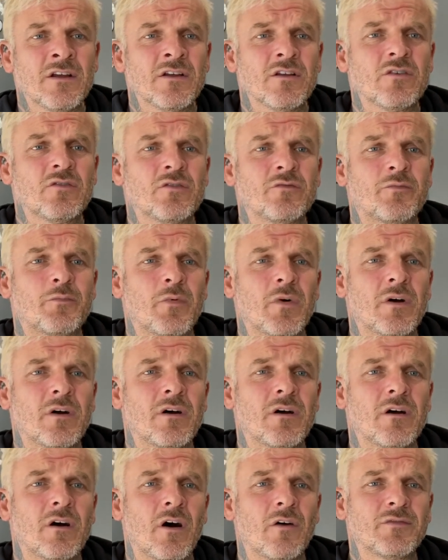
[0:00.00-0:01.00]
you've
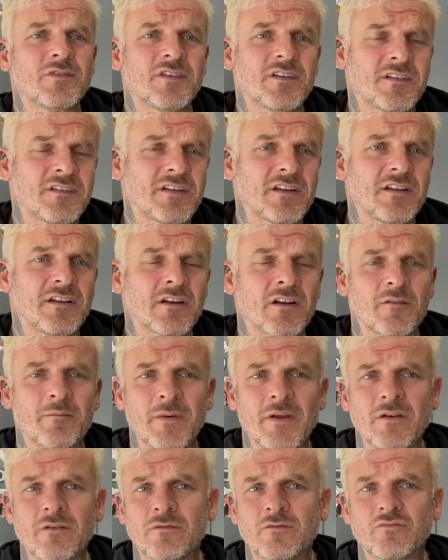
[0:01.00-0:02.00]
obviously seen that I've
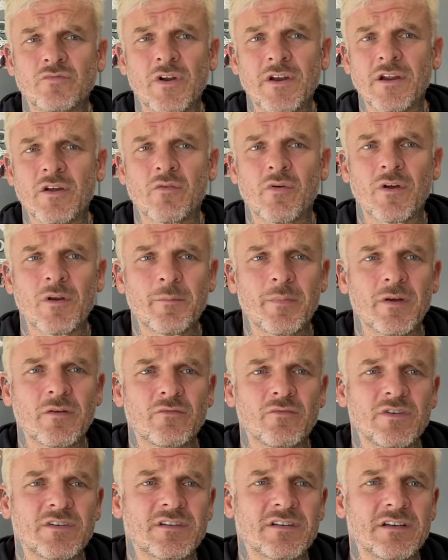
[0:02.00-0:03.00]
been running quite a bit
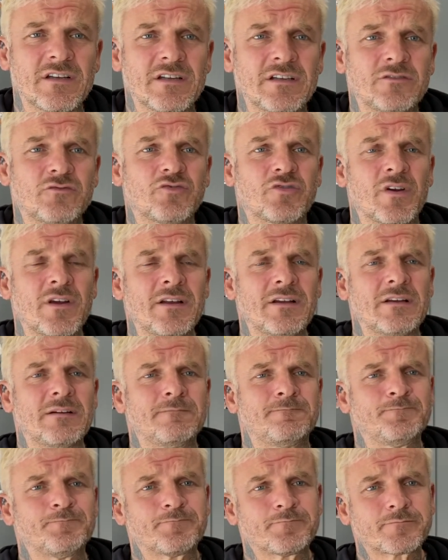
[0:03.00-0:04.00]
recently, training